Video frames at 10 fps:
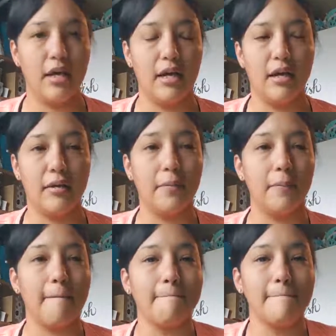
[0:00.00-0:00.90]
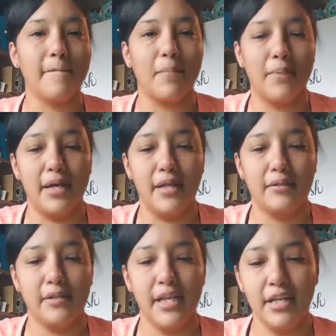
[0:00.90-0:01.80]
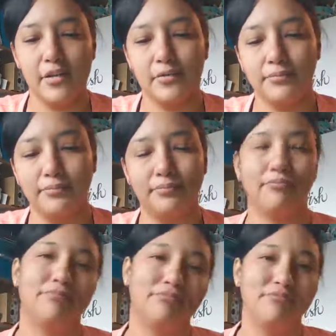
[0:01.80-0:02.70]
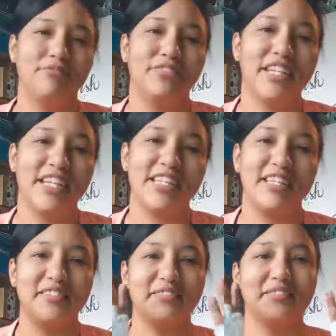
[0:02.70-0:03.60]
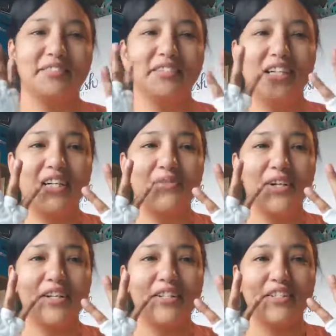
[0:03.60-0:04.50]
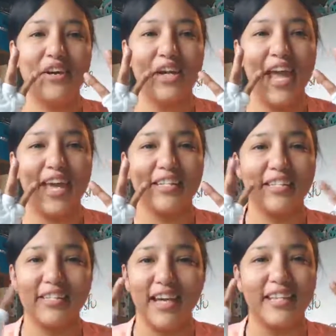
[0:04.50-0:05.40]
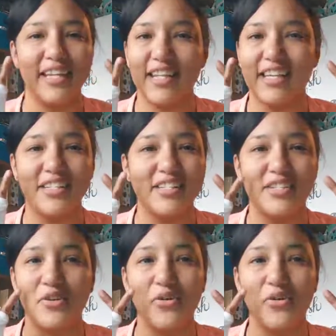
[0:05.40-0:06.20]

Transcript: Um, but anywho, like I said, underwears on hands. I think that is just the